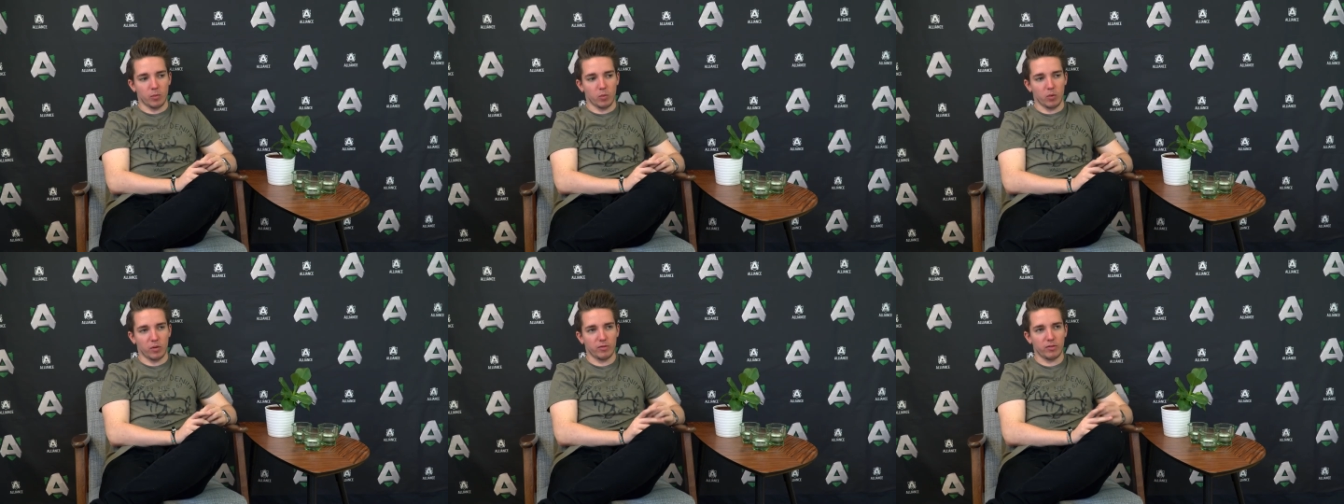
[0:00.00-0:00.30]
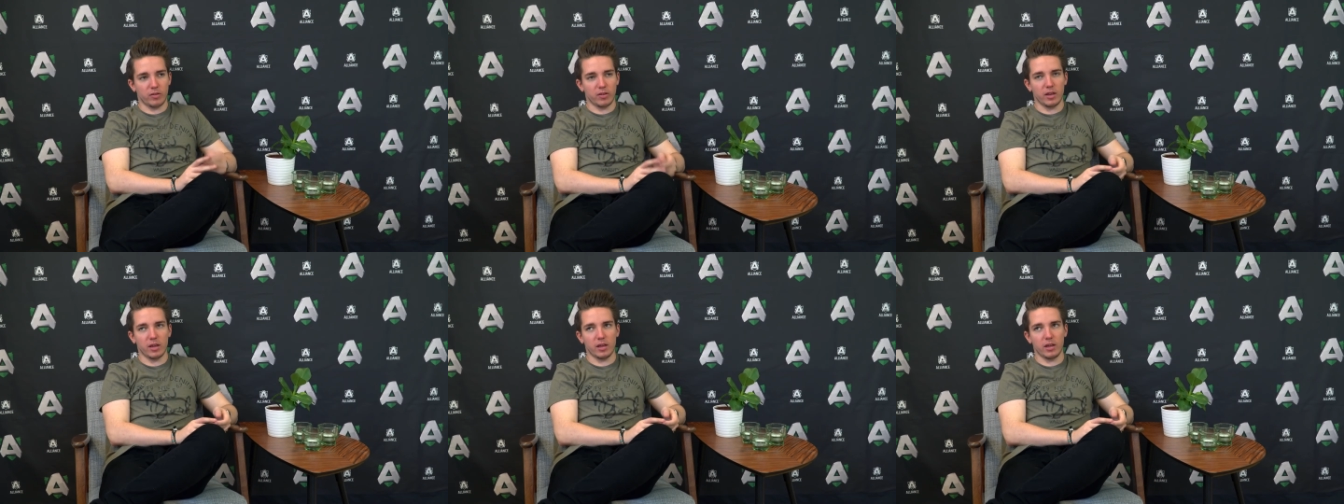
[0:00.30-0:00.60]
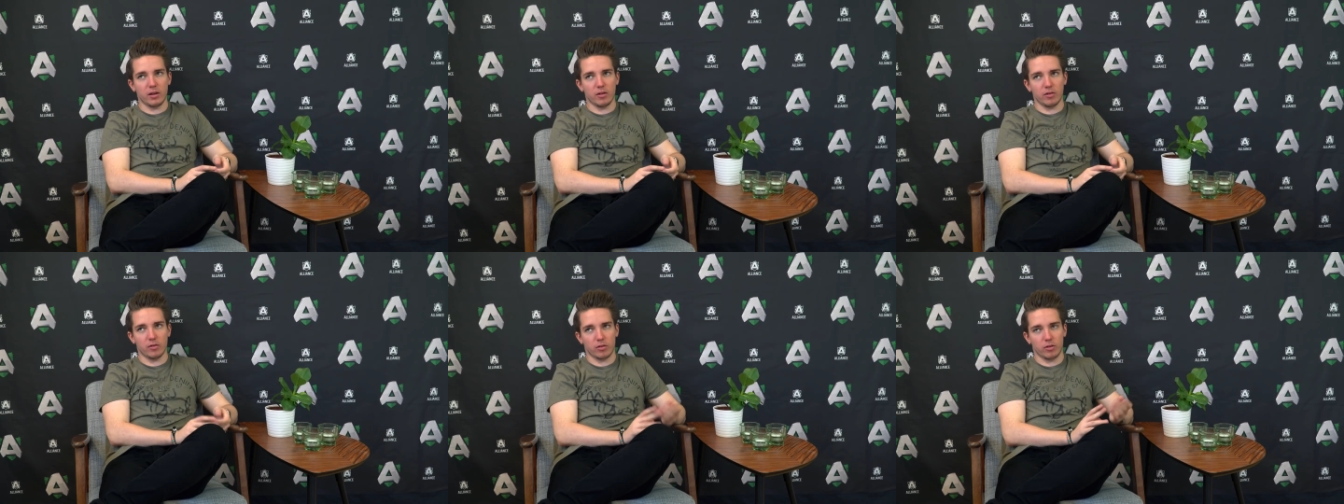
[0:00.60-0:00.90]
We've
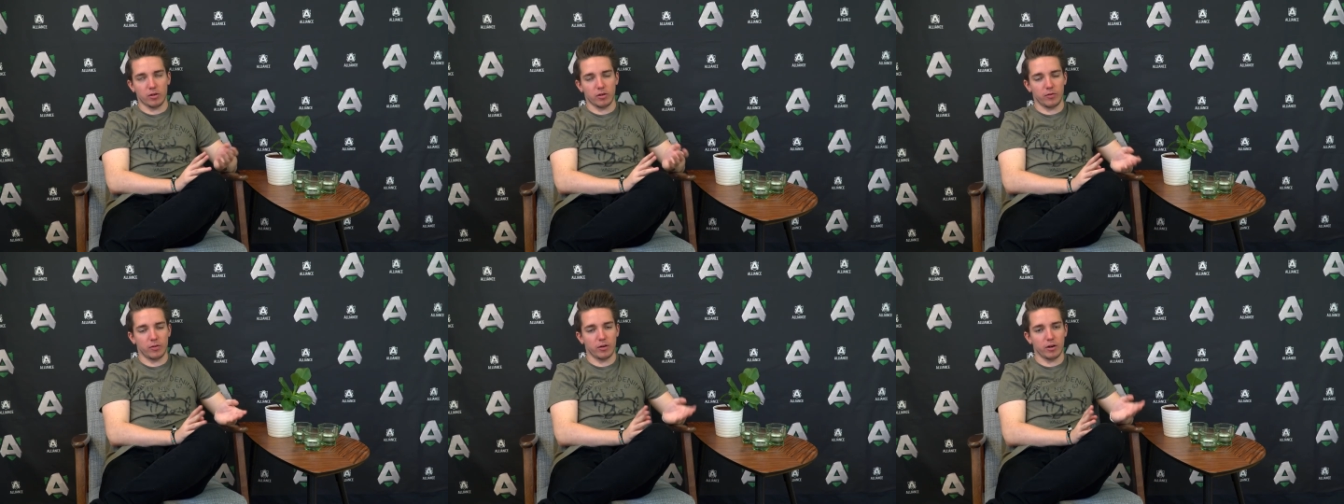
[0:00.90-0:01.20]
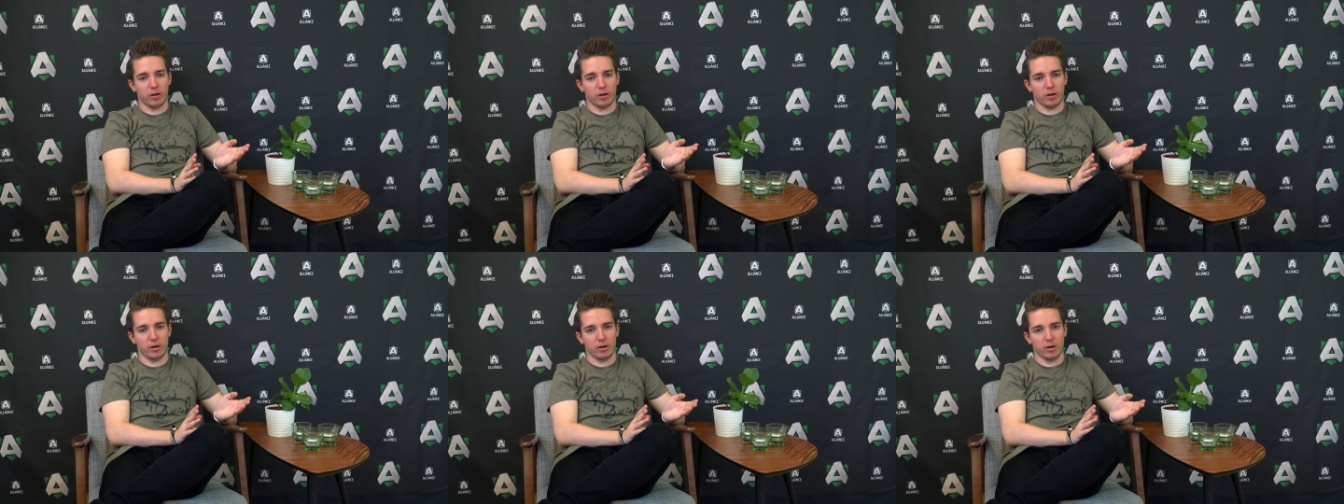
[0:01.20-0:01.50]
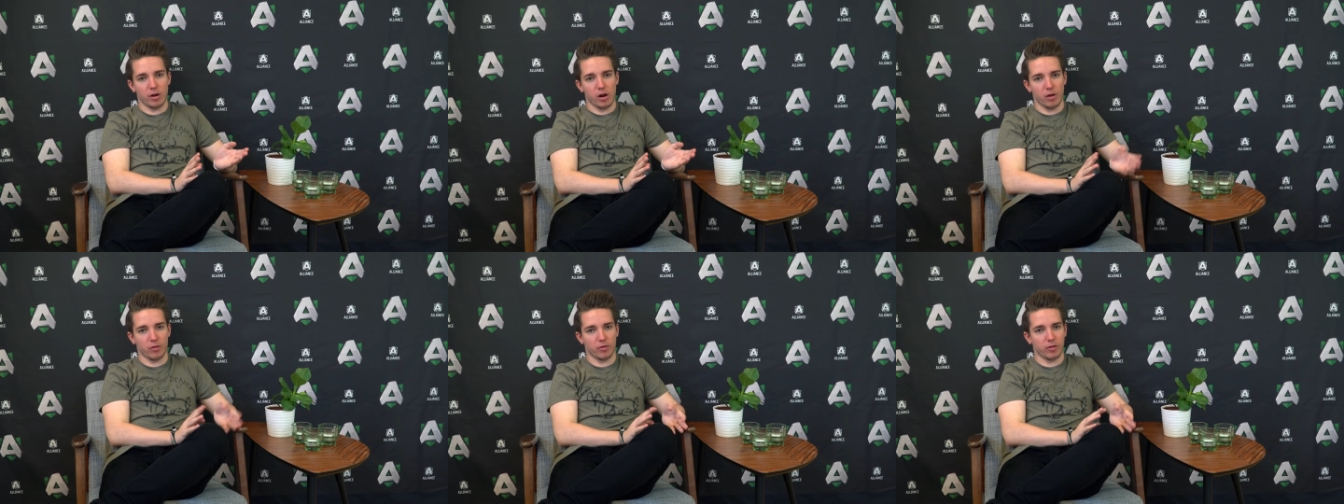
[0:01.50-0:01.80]
seen so
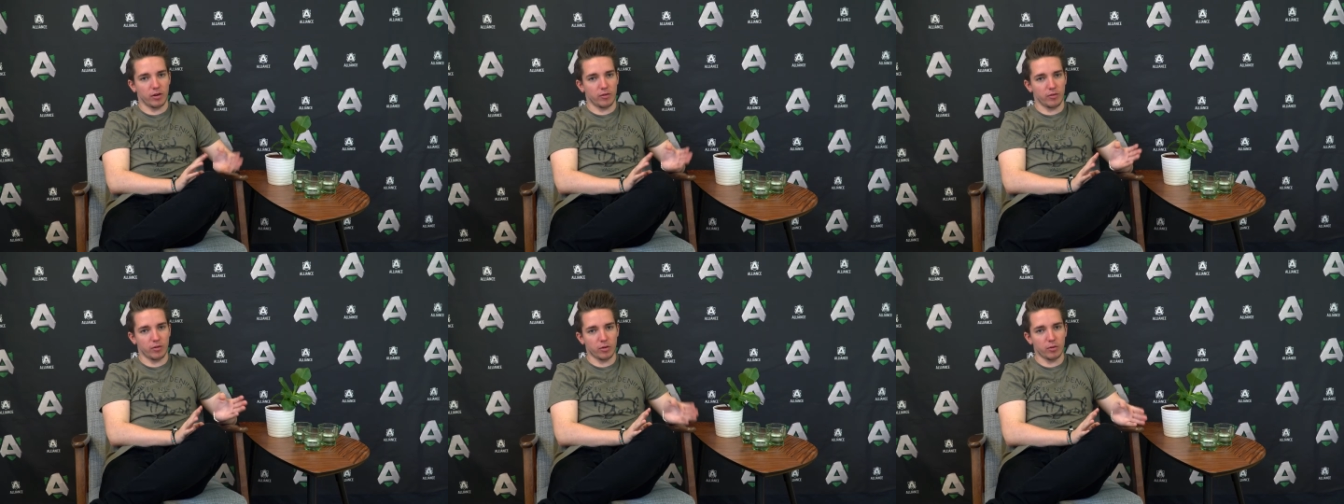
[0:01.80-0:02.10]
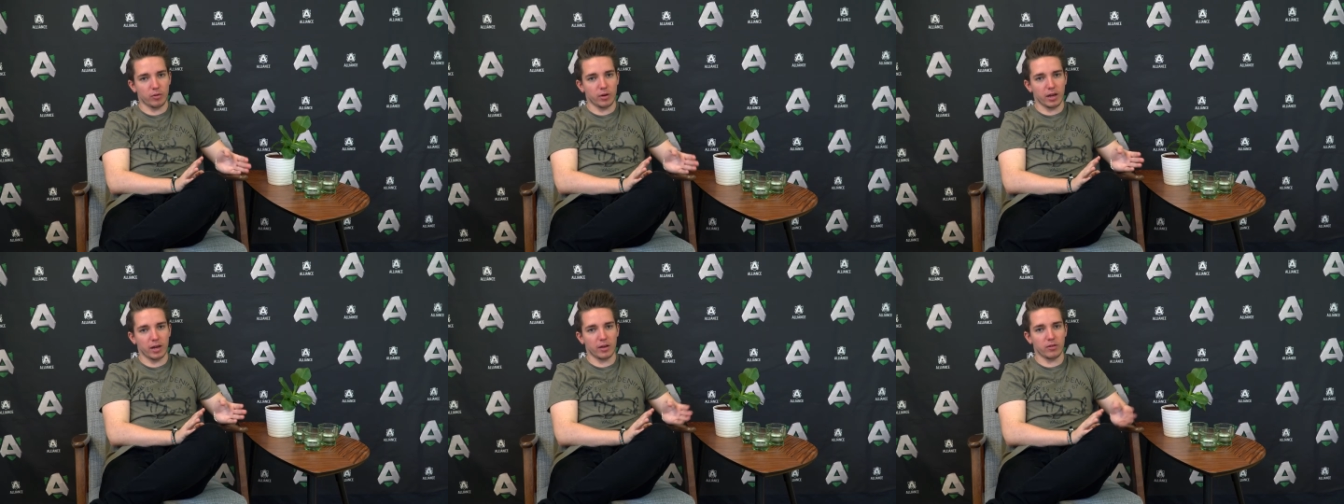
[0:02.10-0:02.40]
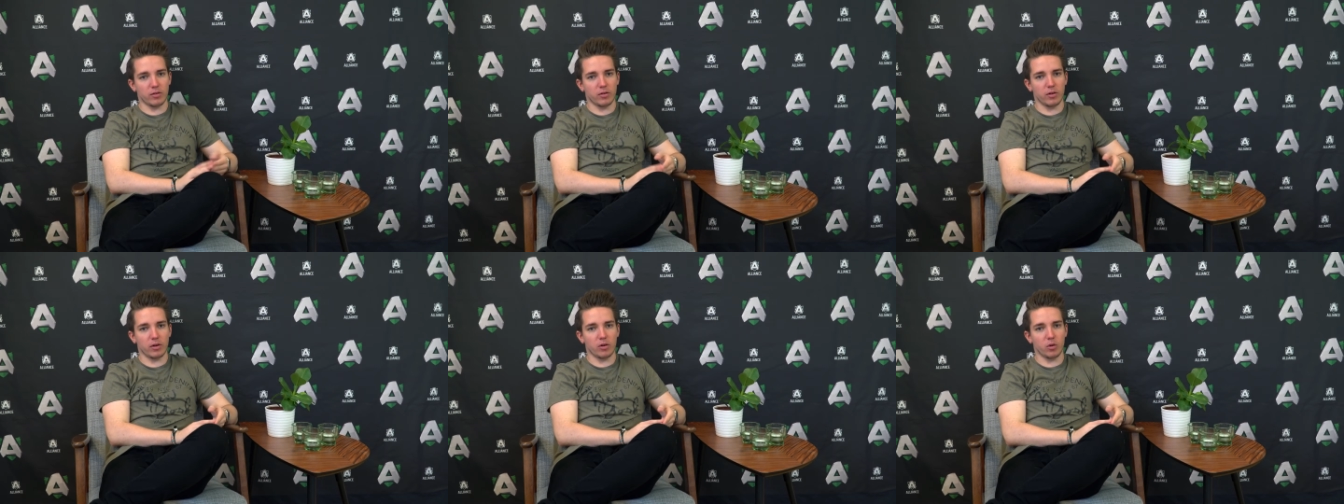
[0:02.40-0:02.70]
far, after a few
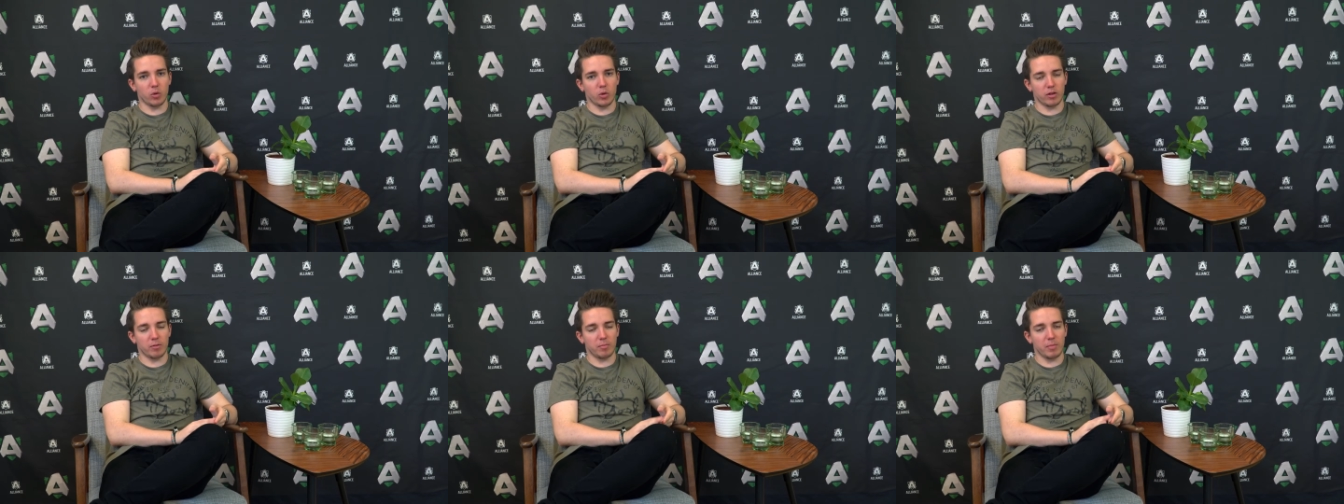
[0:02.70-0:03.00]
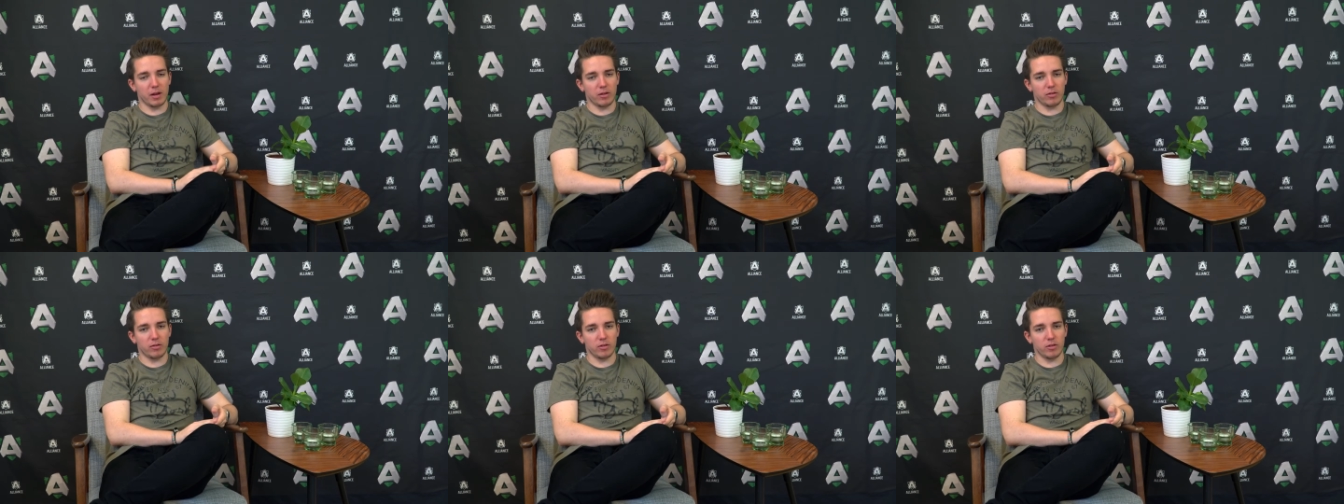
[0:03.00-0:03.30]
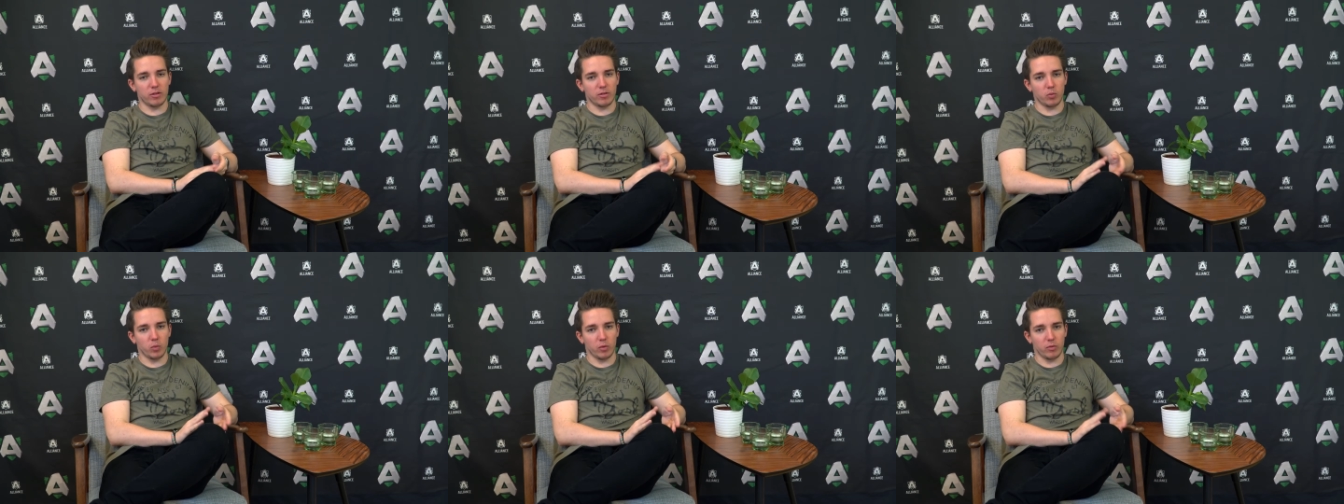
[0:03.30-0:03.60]
days of the new expansion,